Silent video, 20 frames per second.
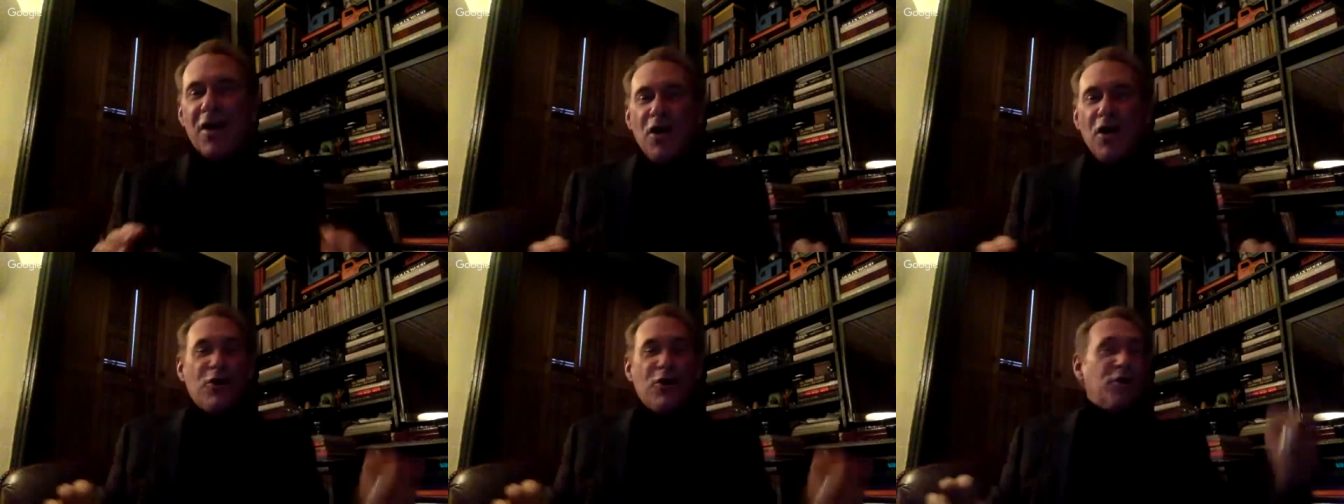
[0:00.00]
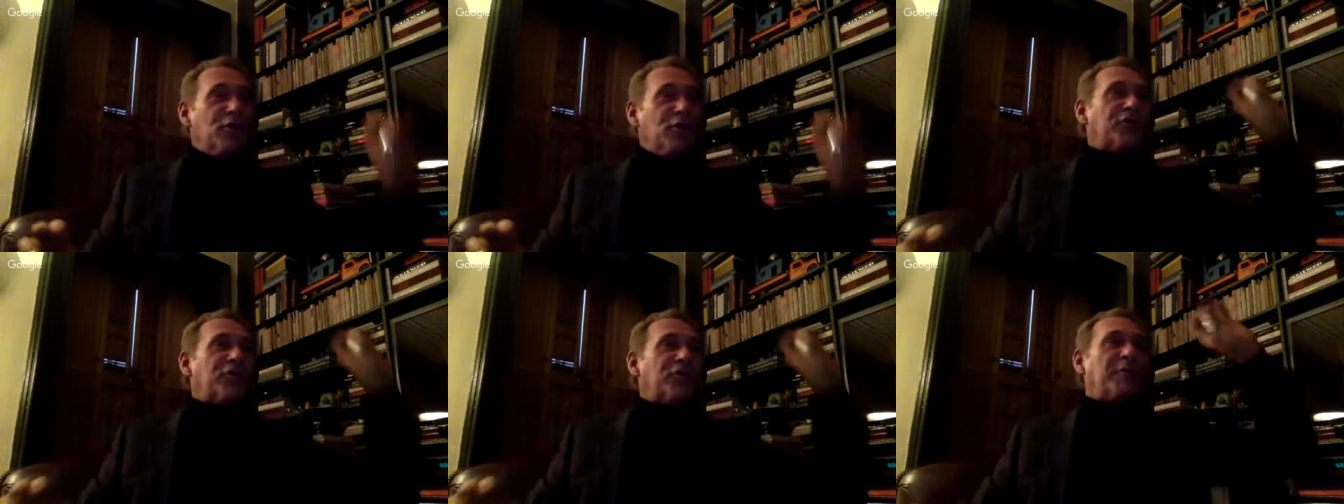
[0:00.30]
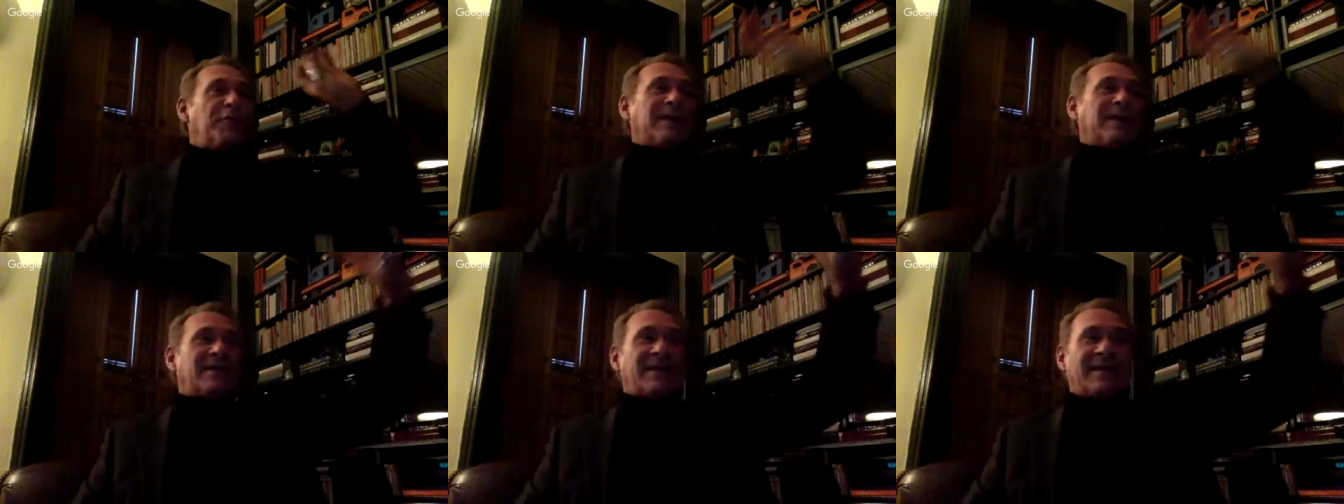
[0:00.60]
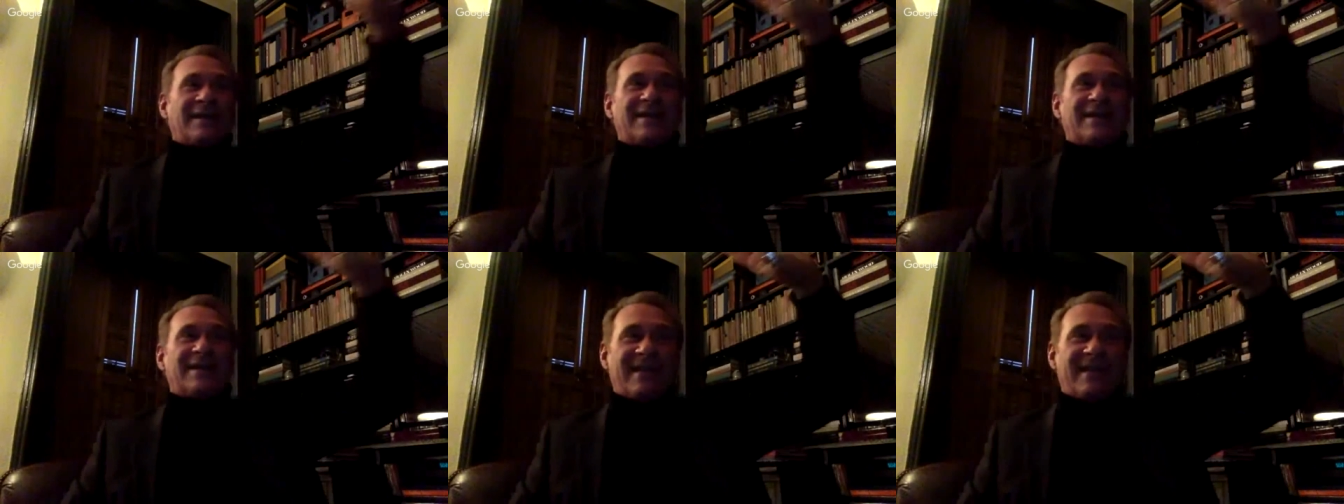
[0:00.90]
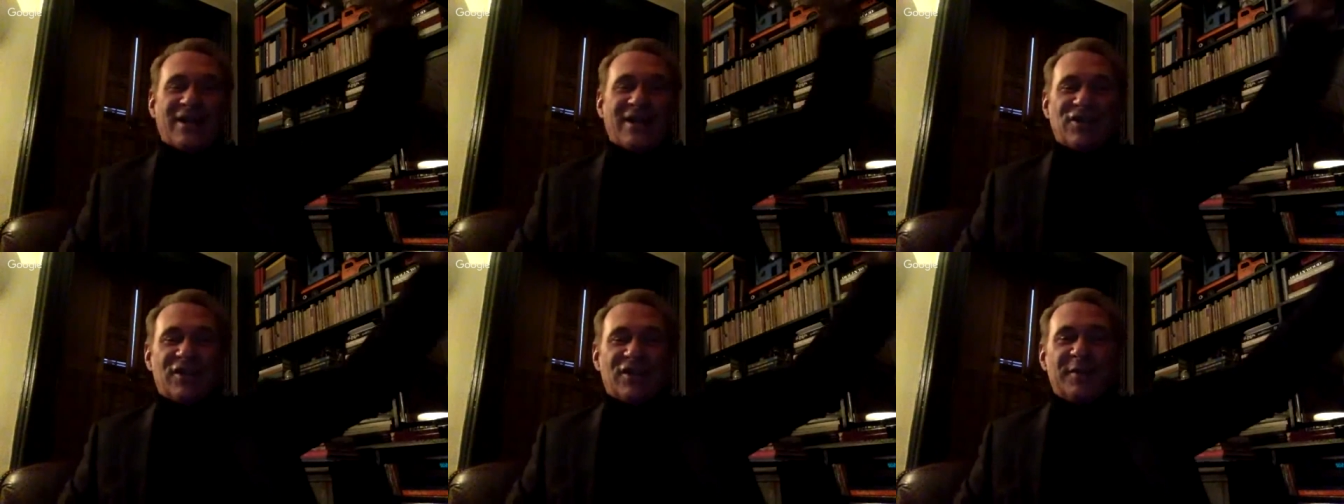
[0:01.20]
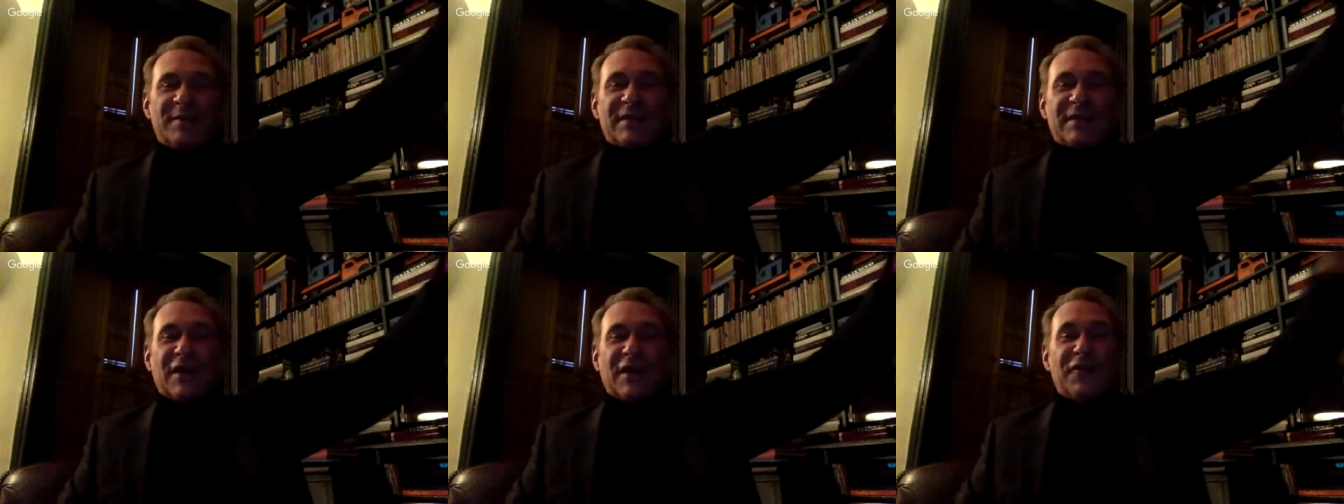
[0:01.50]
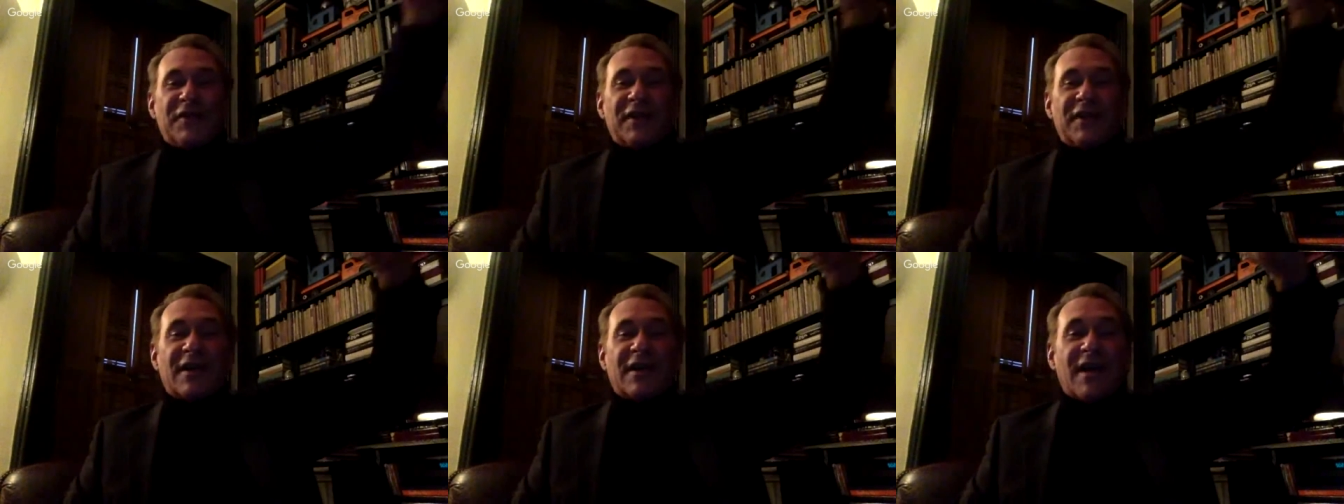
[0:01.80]
who used to basically station himself
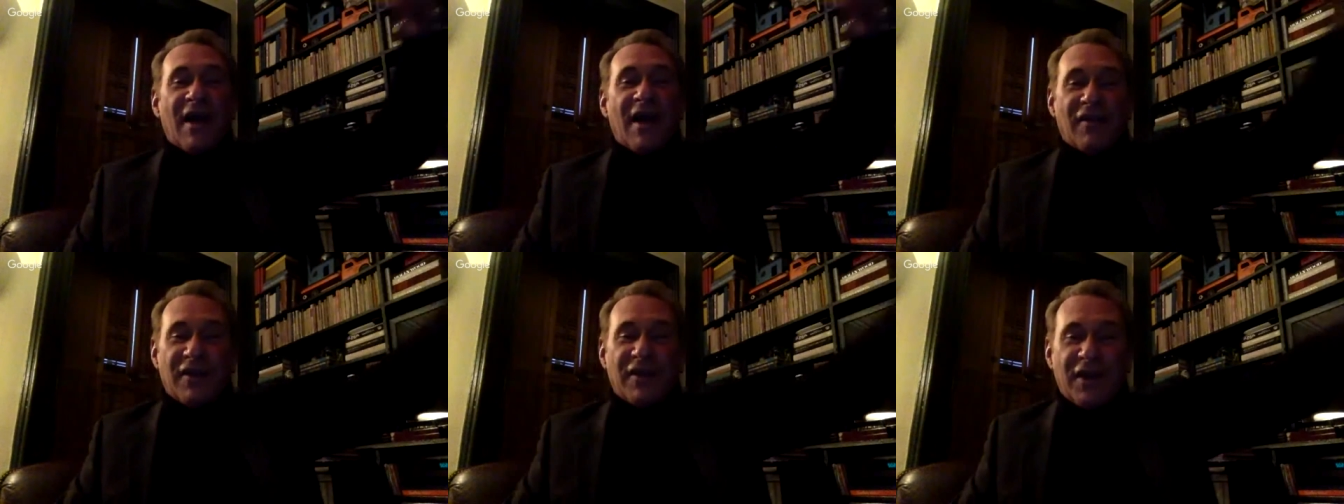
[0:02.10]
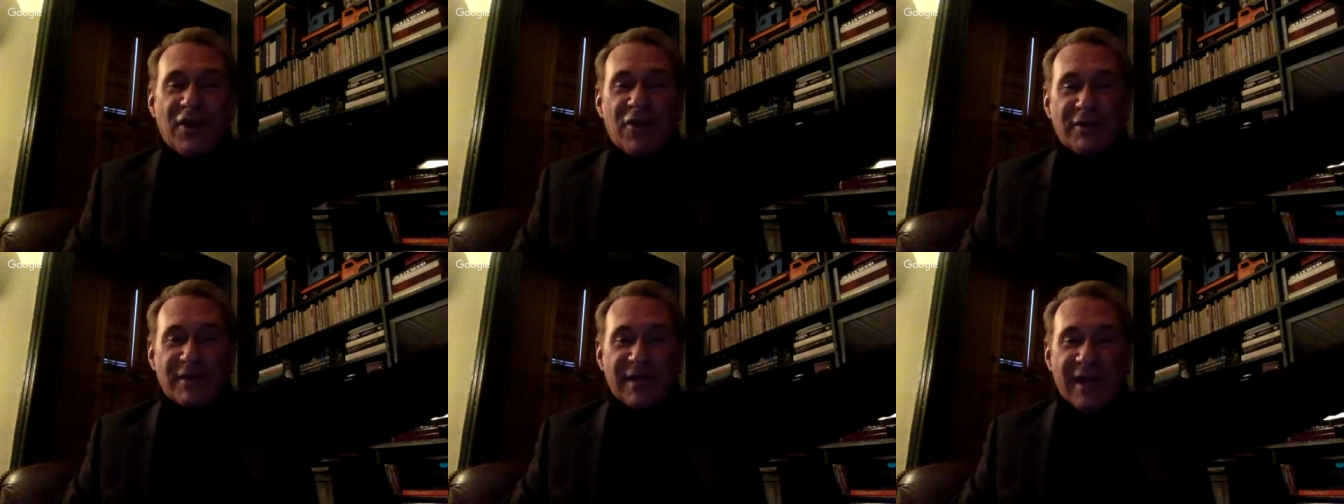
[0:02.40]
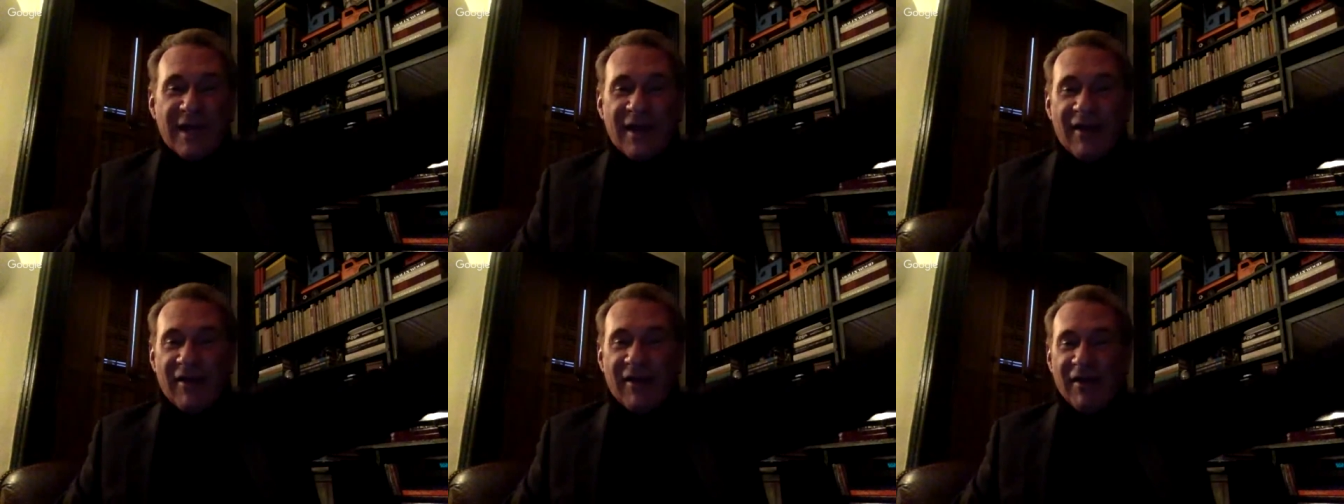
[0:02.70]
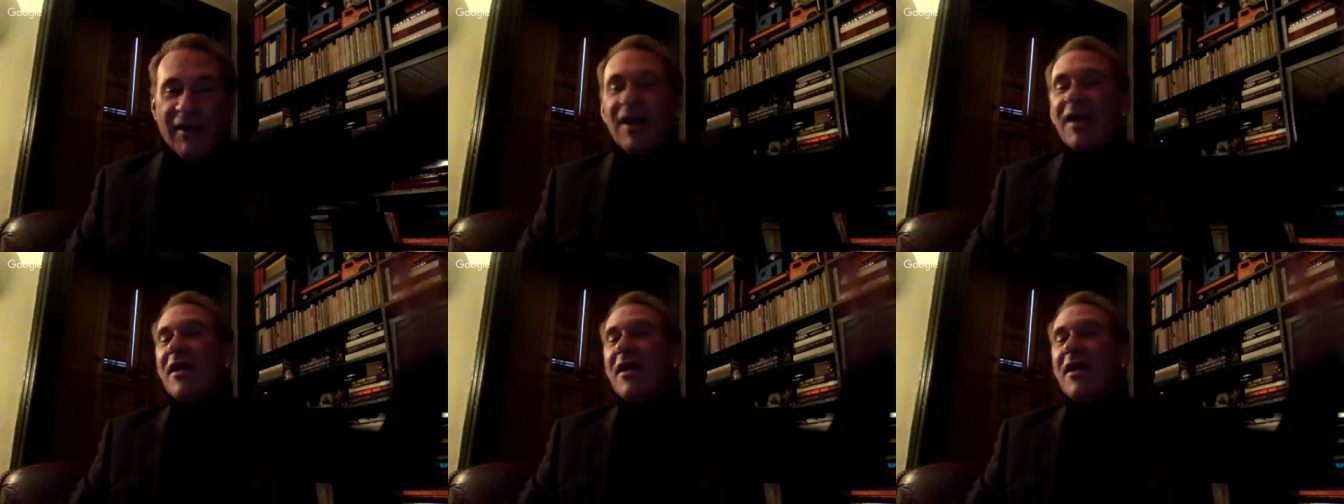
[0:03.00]
in the Colony Hotel.